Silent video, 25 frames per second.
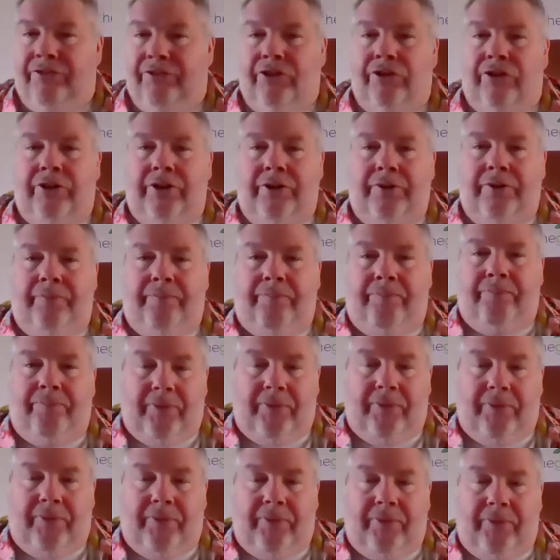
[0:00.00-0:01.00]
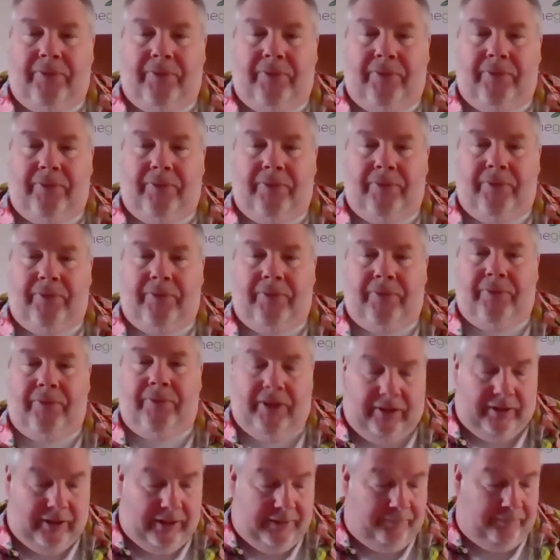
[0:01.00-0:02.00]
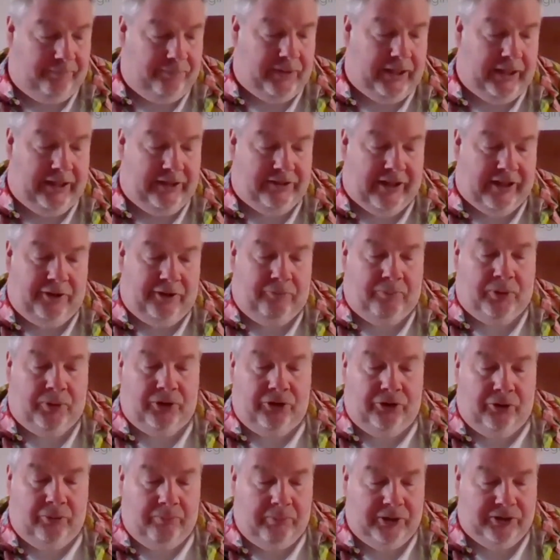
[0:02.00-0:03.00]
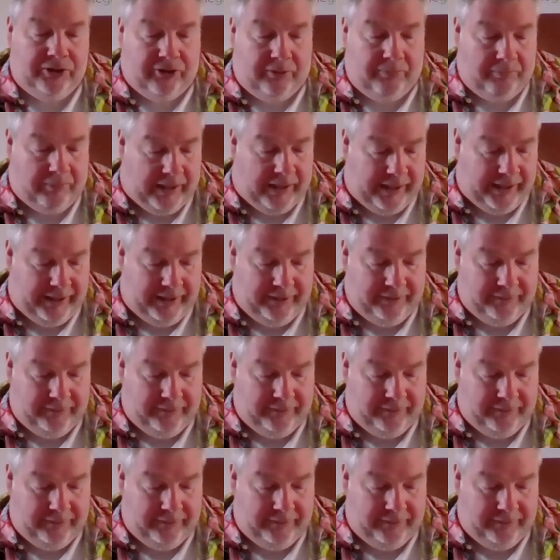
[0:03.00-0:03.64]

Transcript: done is I've put numbers on mine.